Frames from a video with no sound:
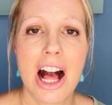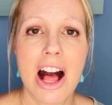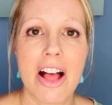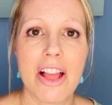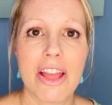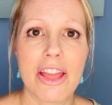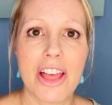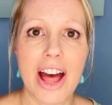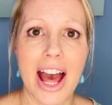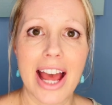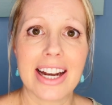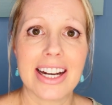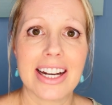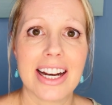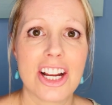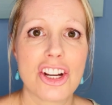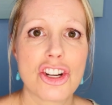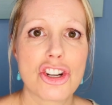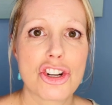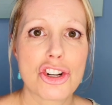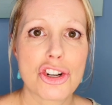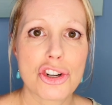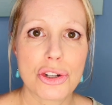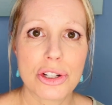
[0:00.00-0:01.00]
that
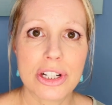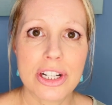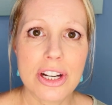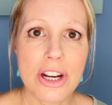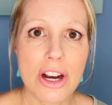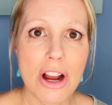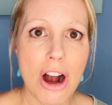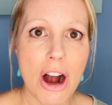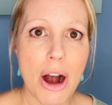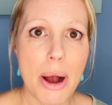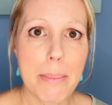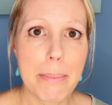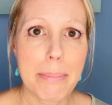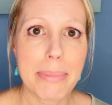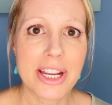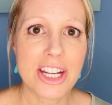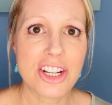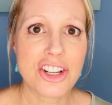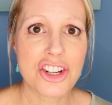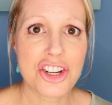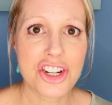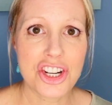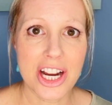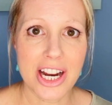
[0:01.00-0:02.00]
should not be
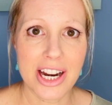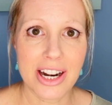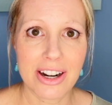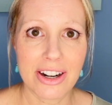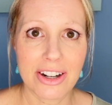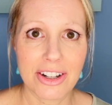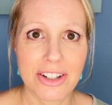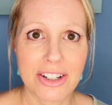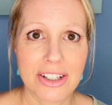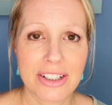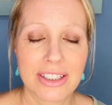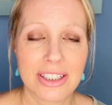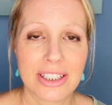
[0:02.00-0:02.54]
shared